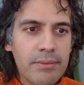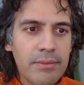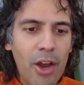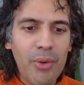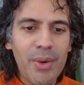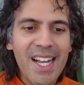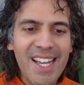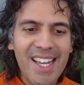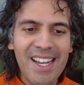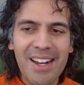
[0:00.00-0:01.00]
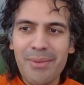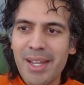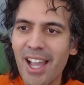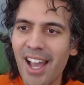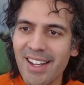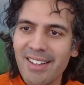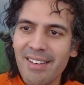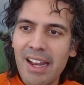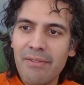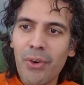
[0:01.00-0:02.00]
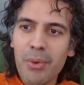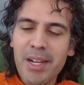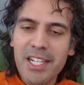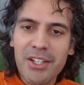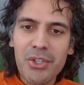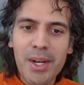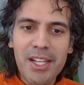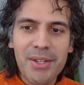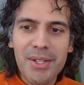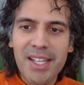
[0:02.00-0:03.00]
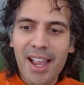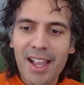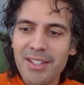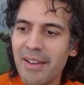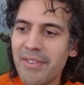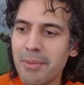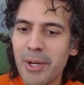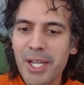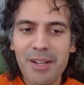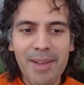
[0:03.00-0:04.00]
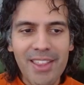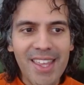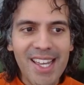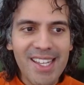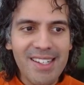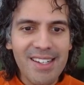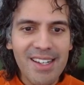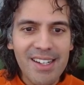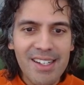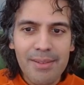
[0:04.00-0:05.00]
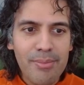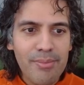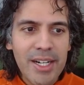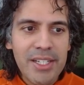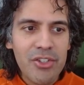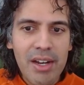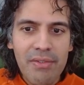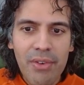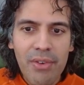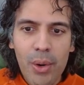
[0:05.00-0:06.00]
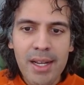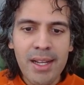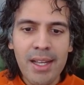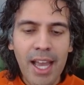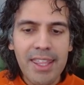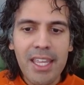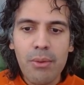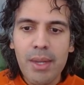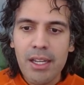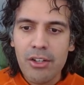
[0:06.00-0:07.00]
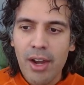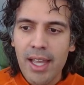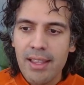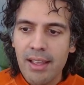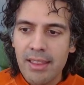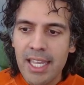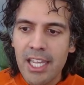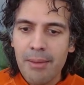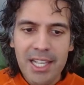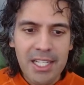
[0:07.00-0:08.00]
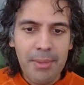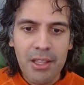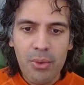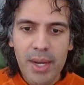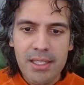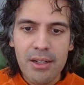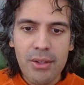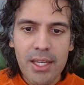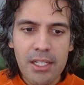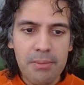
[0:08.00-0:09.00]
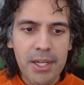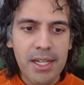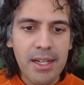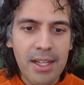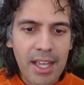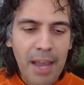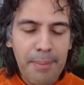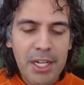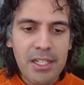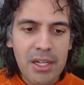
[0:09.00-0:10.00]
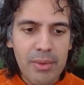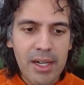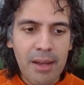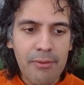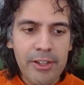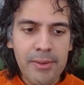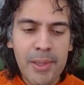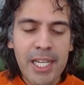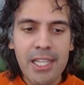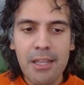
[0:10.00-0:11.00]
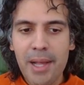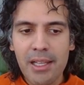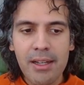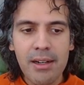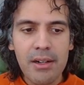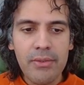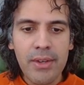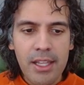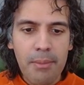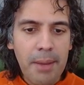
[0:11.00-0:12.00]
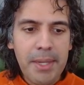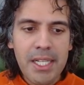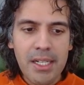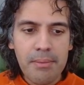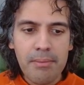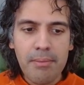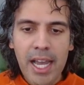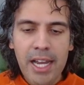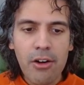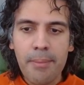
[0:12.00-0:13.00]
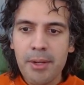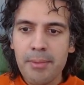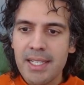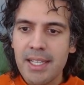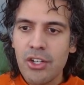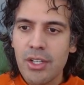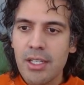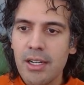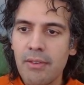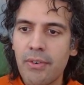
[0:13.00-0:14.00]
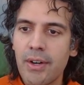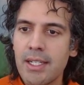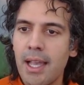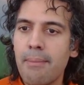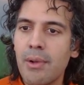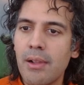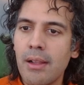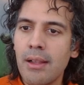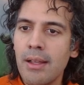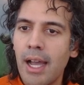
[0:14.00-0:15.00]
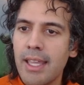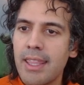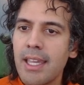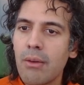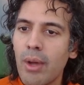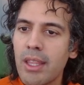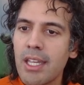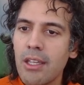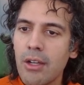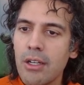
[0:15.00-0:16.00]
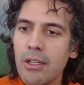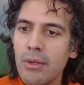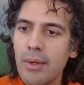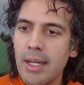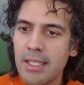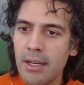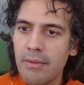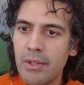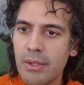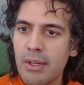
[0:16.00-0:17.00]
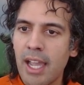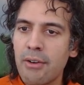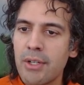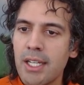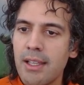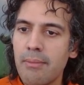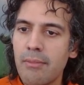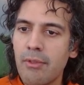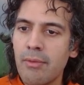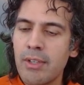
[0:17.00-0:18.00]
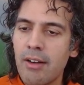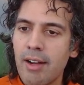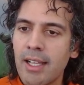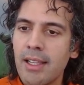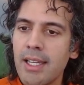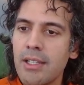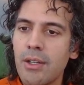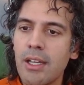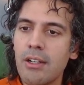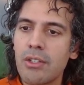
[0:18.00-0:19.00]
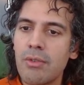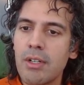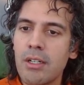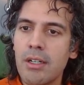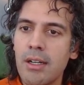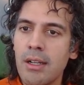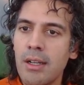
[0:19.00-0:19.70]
All right, and we got it in 4 minutes and 22 seconds. So I feel pretty good about that. Pretty straightforward. I think we could try thinking about some other ways to do this, but happy to see we're comfortably in the bell curve. There might be some minor optimizations here. For example, I think one thing you could do instead of counting them directly is you can just return